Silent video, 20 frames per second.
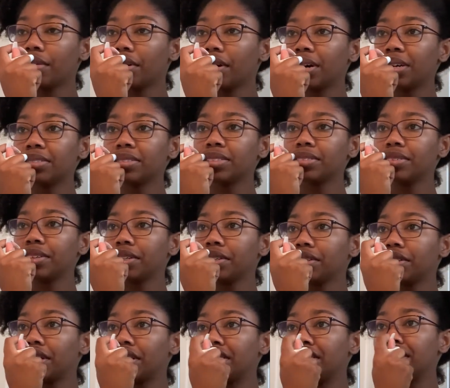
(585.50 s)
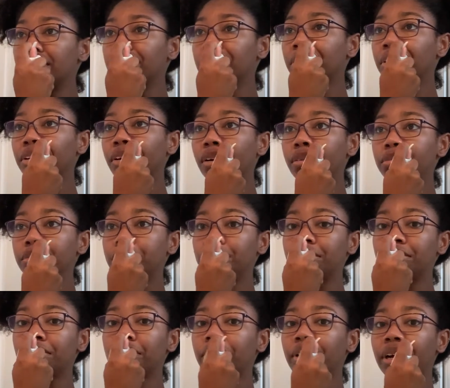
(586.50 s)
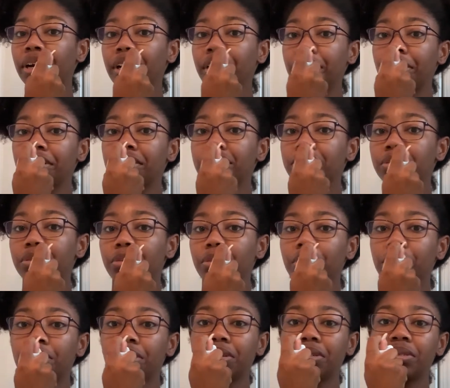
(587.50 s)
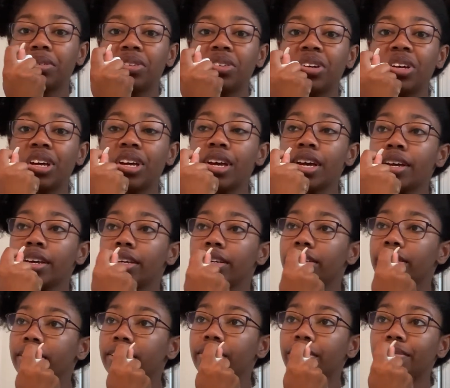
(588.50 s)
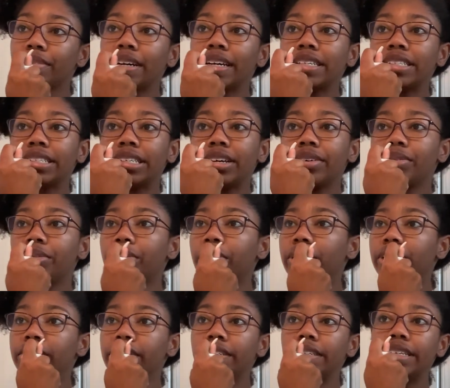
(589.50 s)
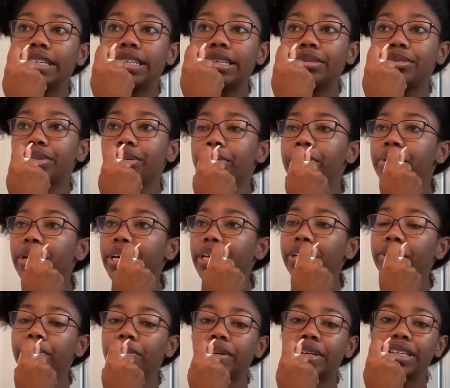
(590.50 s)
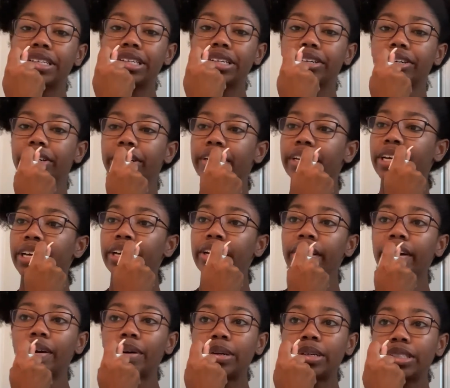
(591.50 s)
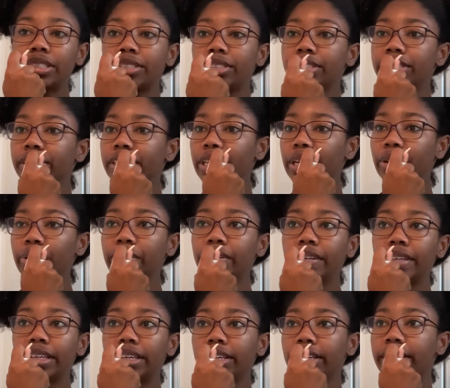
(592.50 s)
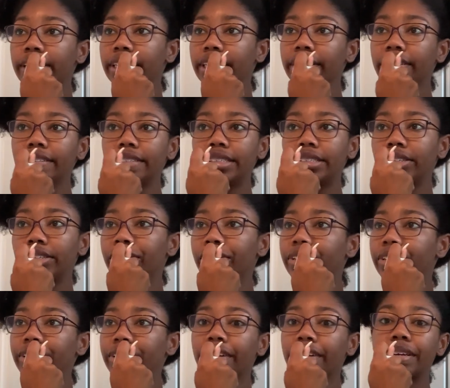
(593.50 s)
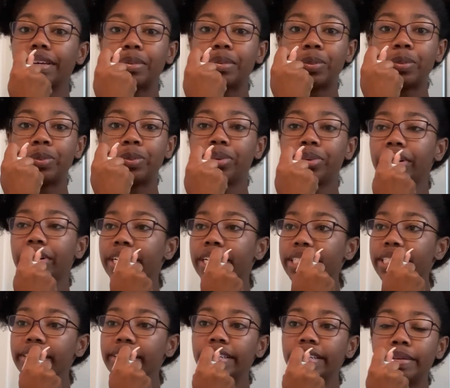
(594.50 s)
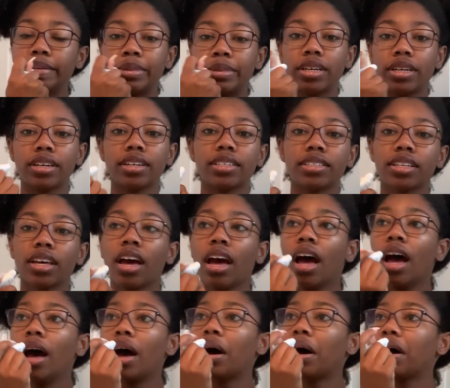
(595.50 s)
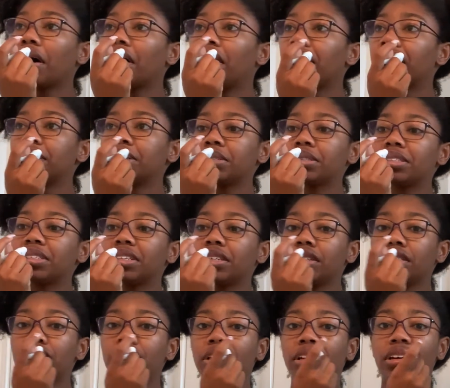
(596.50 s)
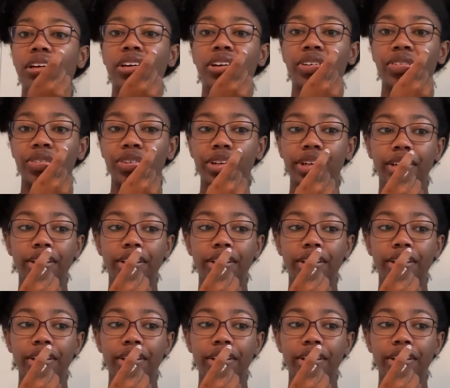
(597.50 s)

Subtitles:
Also very lazy when it comes to doing my hair as well. Hence the why I still haven't washed it. I'm debating whether I want to just go and get it done like in braids again, because I honestly love